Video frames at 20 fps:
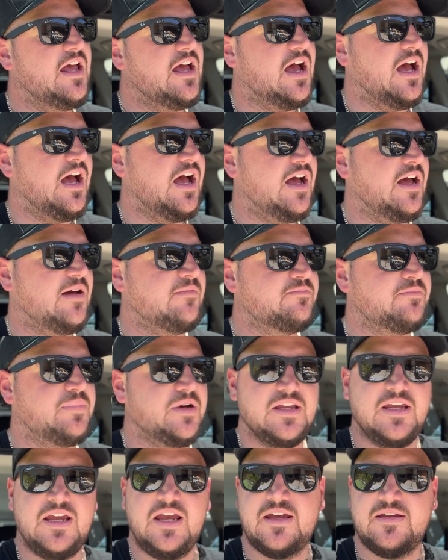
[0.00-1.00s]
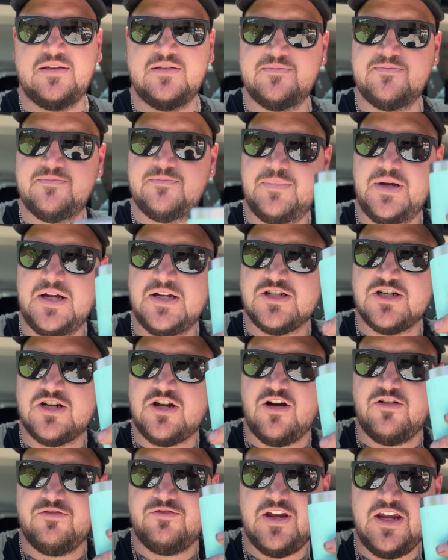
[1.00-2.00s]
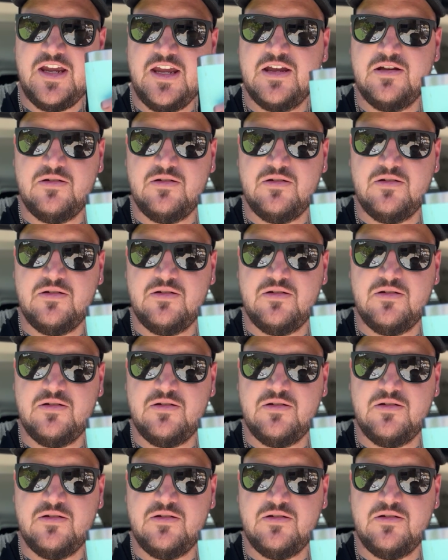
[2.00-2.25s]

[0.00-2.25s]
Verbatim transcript: Um, but yeah, punch coffee.